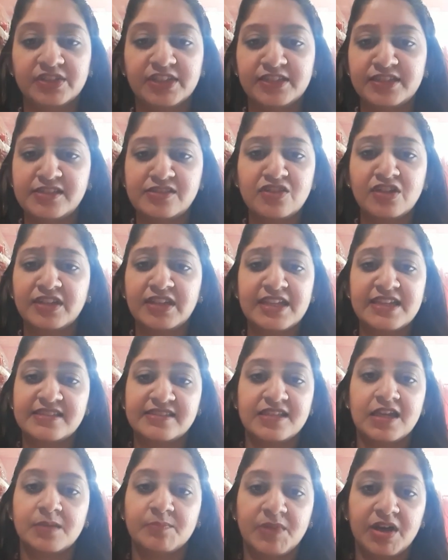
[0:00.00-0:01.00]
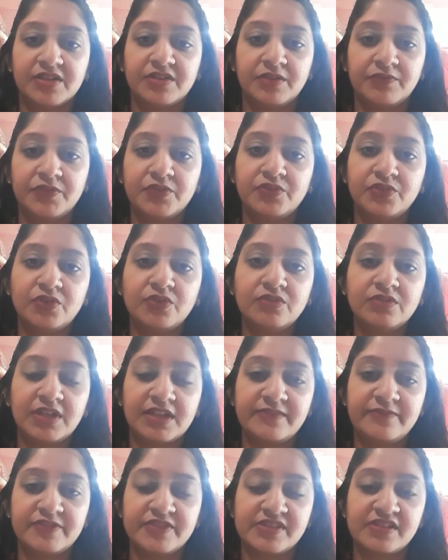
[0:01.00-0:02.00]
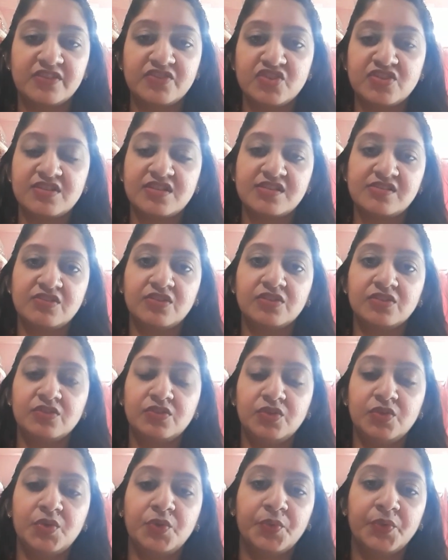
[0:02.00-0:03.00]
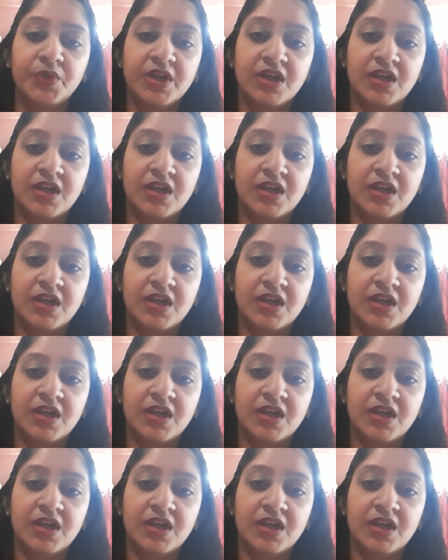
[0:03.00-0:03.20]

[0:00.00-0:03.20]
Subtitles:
That is not less than murder. If a surgeon does not know,